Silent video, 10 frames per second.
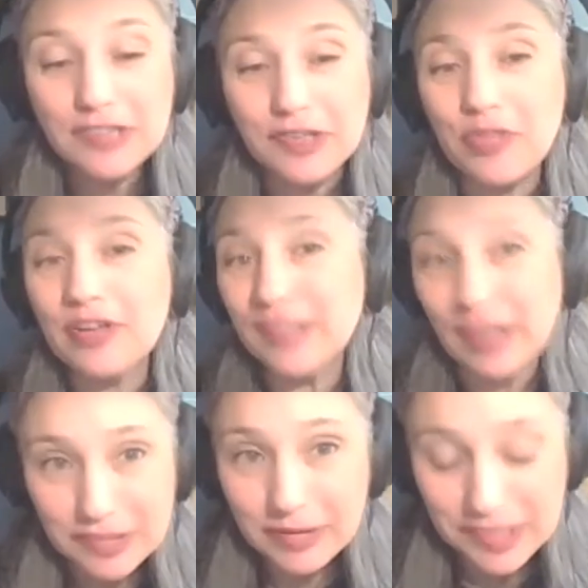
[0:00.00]
So there's
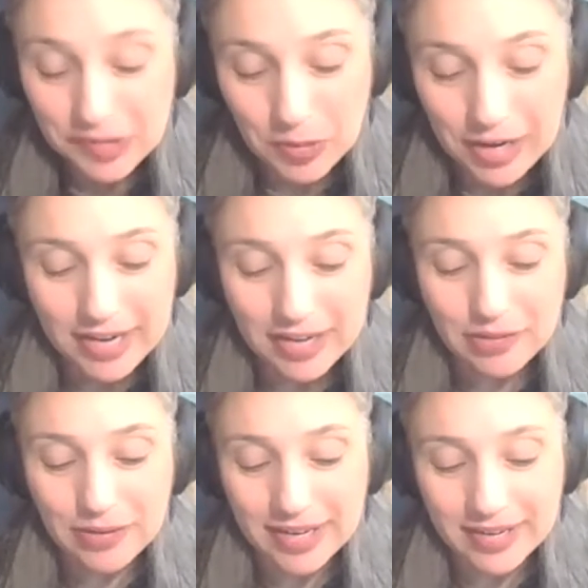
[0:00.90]
also a story
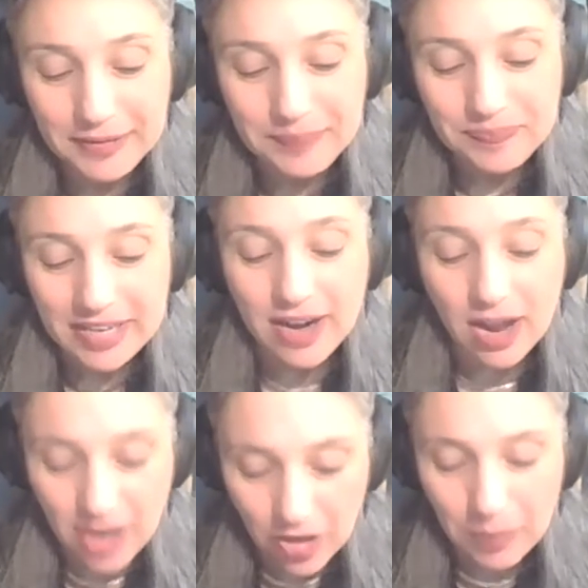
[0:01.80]
included in
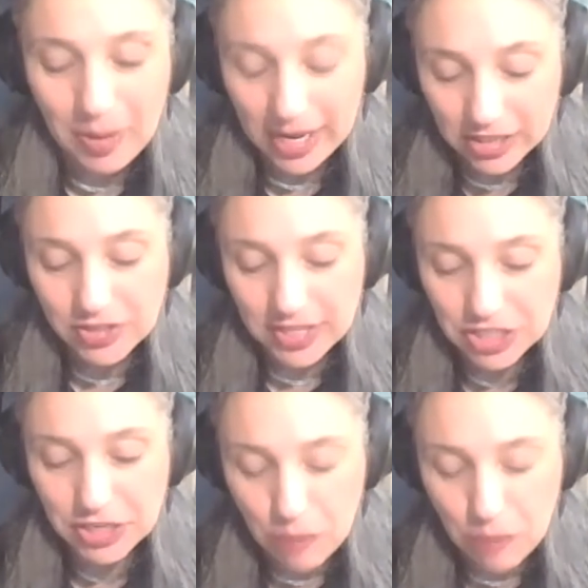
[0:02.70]
Honey on the Page that
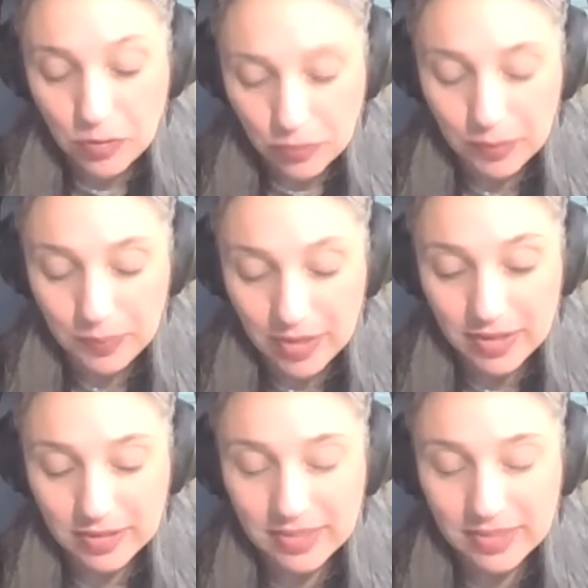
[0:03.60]
she wrote from the,